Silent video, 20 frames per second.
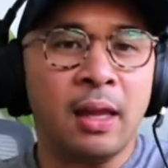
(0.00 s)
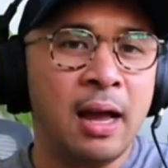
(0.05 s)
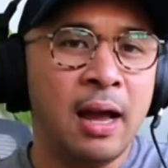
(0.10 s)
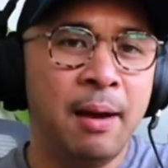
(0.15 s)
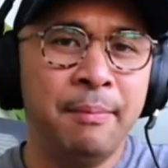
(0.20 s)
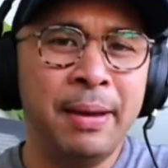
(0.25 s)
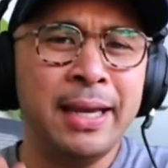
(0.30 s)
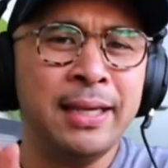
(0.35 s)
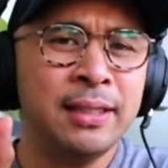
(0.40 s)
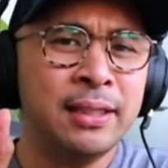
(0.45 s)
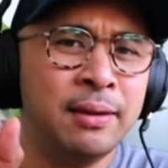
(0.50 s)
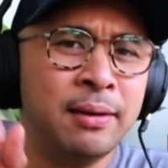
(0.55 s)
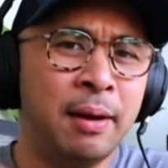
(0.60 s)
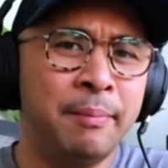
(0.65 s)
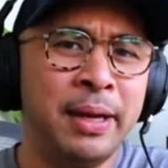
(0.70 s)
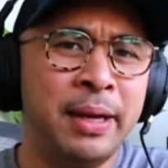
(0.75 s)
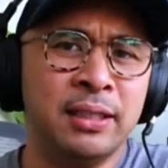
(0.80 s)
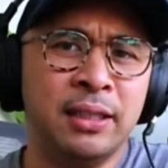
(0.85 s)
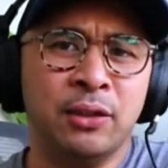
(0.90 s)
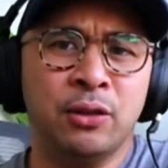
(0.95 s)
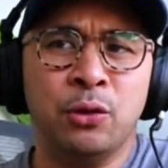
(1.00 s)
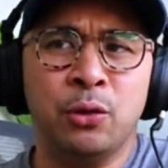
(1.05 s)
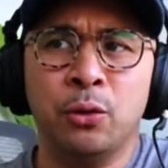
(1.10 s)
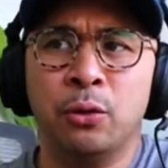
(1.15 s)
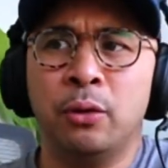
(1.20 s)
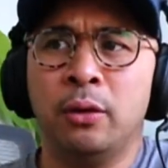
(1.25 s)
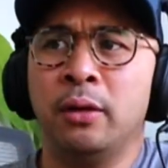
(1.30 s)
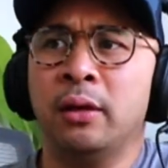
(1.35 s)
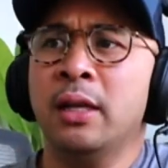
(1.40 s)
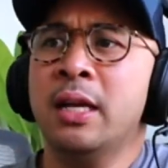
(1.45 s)
Amazing, amazing
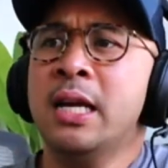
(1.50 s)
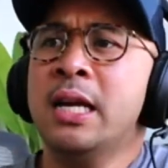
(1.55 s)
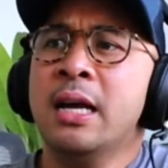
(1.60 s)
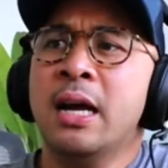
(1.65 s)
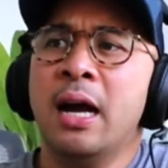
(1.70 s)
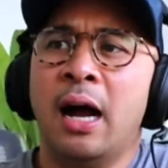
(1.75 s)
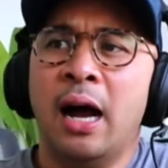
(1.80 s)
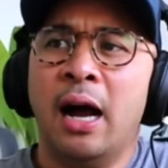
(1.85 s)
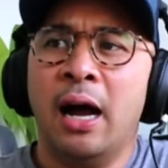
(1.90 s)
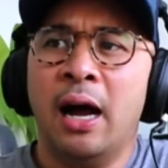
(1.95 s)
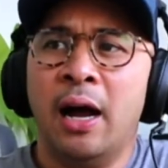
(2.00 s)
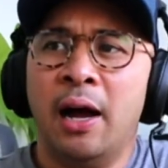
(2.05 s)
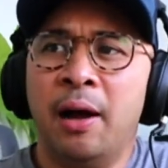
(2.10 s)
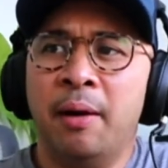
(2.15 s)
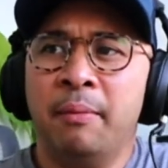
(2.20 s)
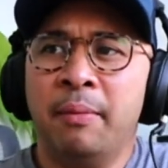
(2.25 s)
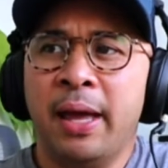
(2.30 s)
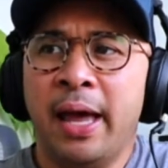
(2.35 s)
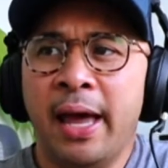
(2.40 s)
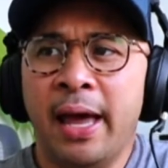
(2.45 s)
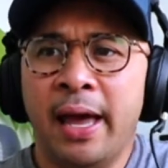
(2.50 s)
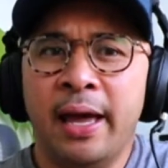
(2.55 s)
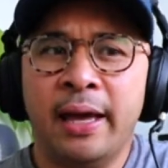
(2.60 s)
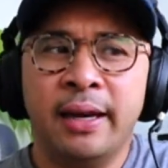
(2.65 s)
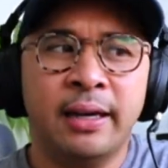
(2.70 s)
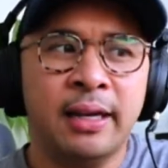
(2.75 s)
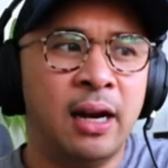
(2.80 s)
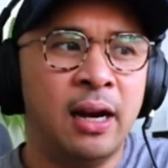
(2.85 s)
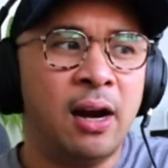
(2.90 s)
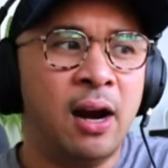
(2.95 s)
tool,
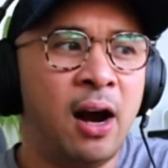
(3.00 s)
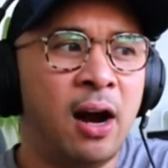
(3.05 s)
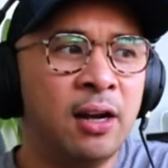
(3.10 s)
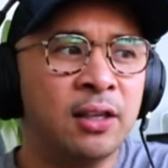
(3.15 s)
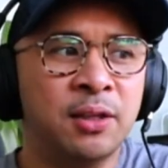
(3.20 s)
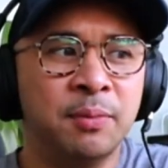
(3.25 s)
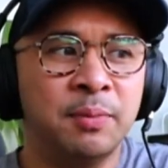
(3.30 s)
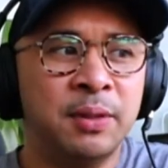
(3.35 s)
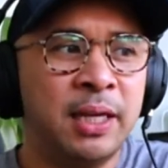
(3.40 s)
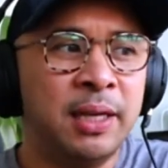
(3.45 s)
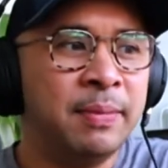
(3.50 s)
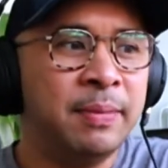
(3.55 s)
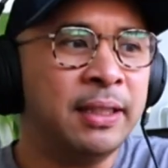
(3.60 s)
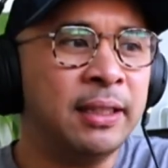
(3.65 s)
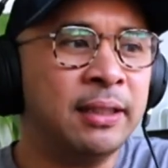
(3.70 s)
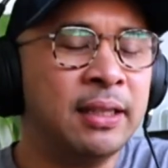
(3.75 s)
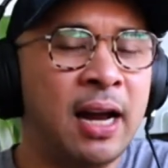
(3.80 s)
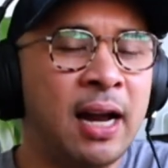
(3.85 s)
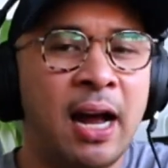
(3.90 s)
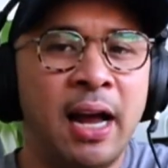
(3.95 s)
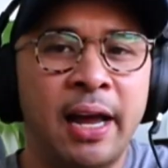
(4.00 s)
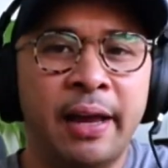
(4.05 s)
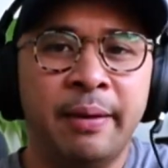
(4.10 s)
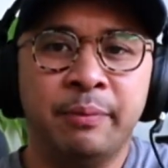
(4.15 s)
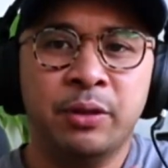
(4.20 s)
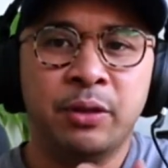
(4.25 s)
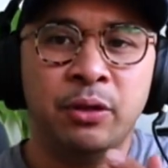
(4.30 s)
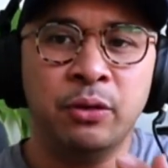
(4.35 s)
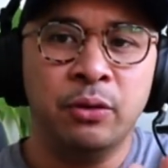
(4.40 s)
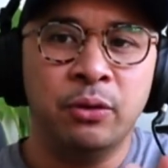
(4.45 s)
and awesome team at the time
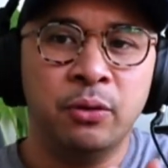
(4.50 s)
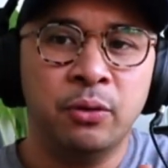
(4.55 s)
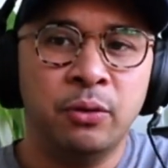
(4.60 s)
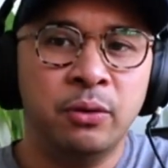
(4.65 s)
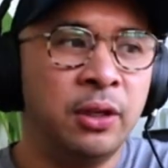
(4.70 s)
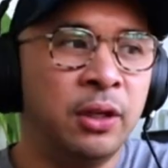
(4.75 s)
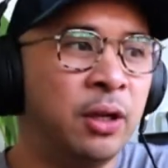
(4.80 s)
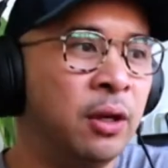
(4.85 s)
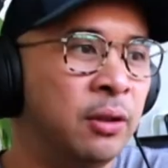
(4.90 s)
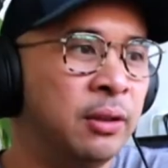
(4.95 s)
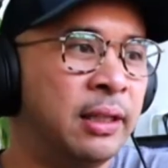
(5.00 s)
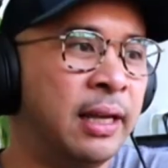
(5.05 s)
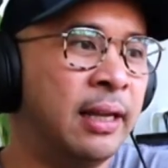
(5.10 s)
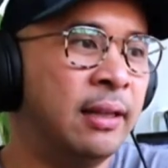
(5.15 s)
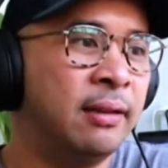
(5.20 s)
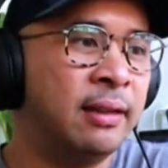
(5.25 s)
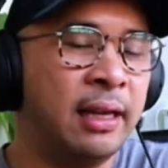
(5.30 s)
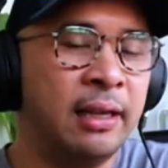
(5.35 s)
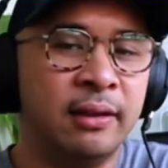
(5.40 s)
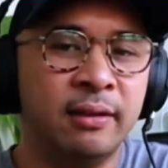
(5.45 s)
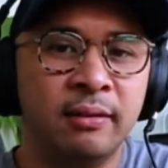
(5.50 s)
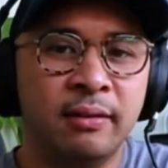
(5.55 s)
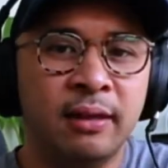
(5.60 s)
to, you know, that